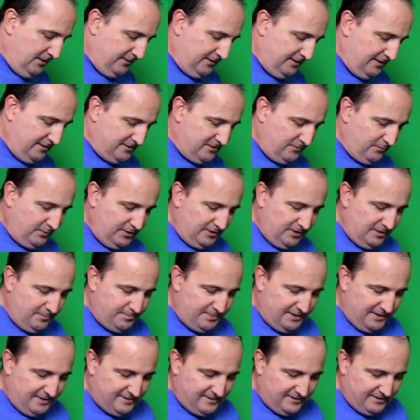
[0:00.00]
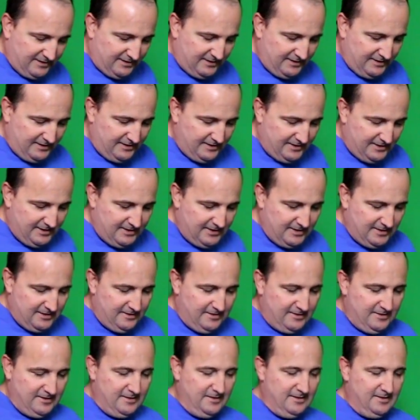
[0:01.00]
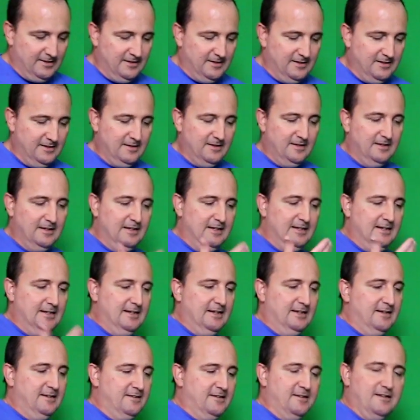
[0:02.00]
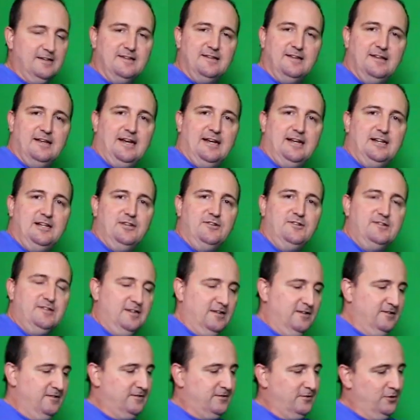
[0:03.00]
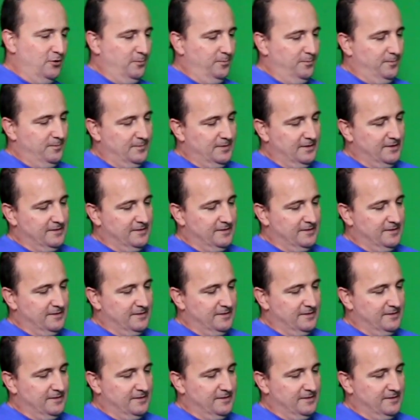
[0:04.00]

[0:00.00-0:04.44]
So that's really basically the, the The eight inch telescope.